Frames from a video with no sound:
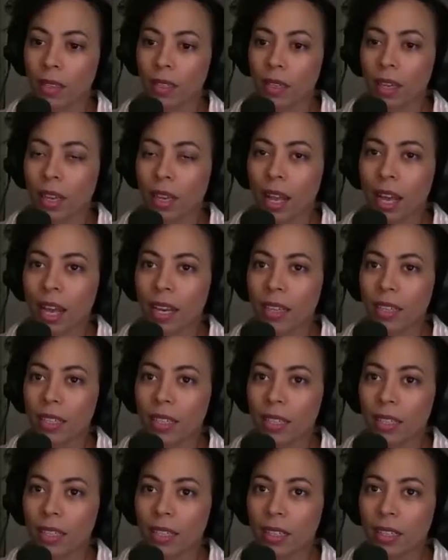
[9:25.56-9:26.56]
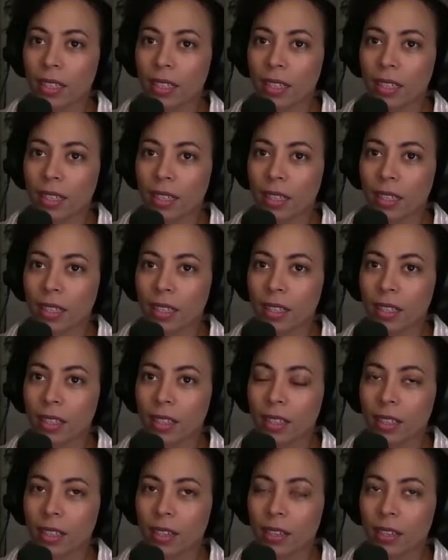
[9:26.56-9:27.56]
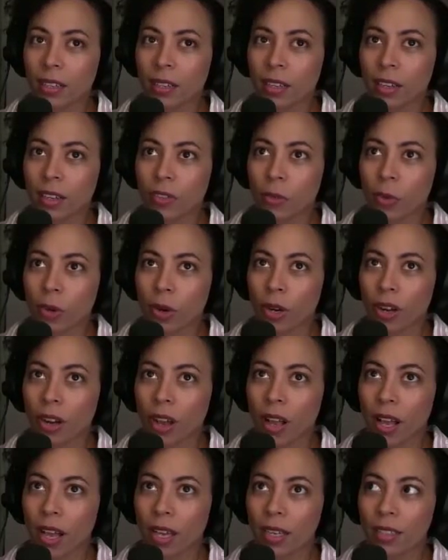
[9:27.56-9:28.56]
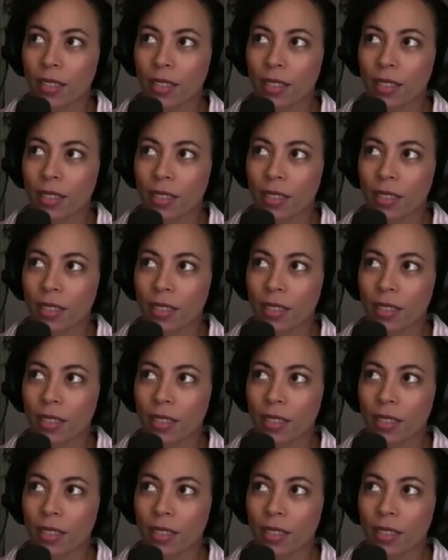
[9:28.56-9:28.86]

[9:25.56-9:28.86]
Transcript: And if we're not